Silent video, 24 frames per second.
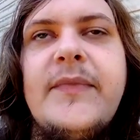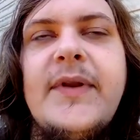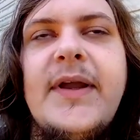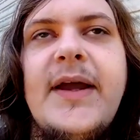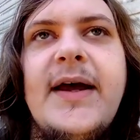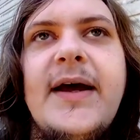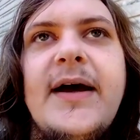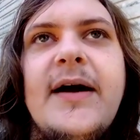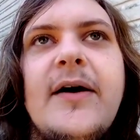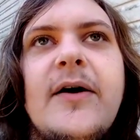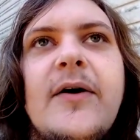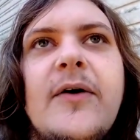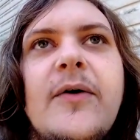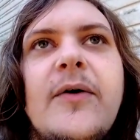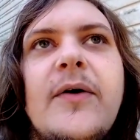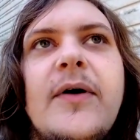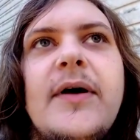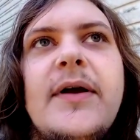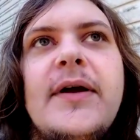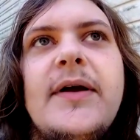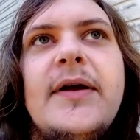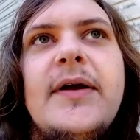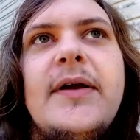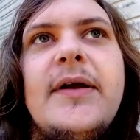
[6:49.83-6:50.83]
how,
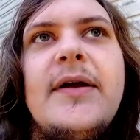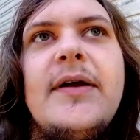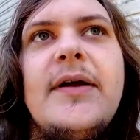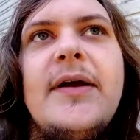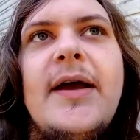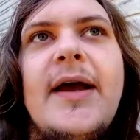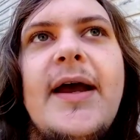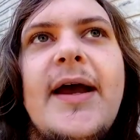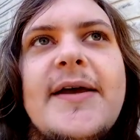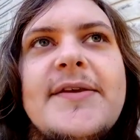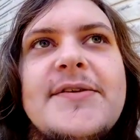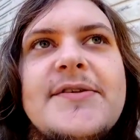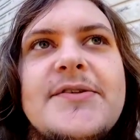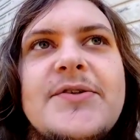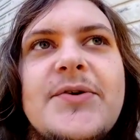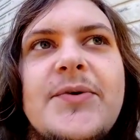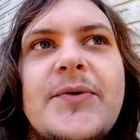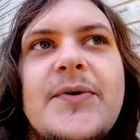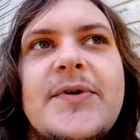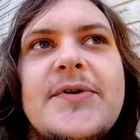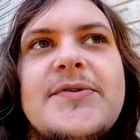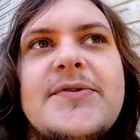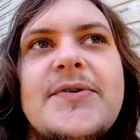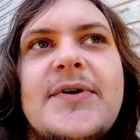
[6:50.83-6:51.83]
as a
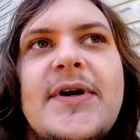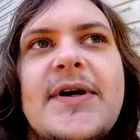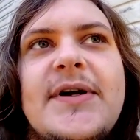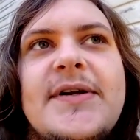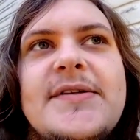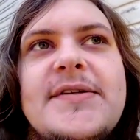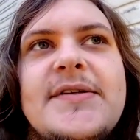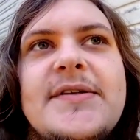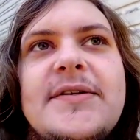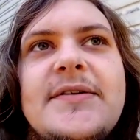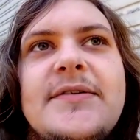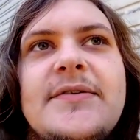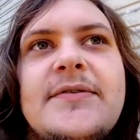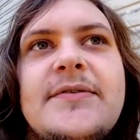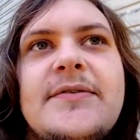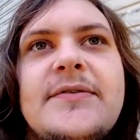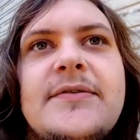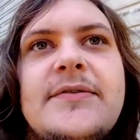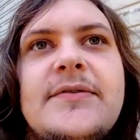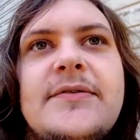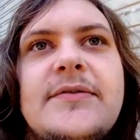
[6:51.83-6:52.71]
Taurus rising,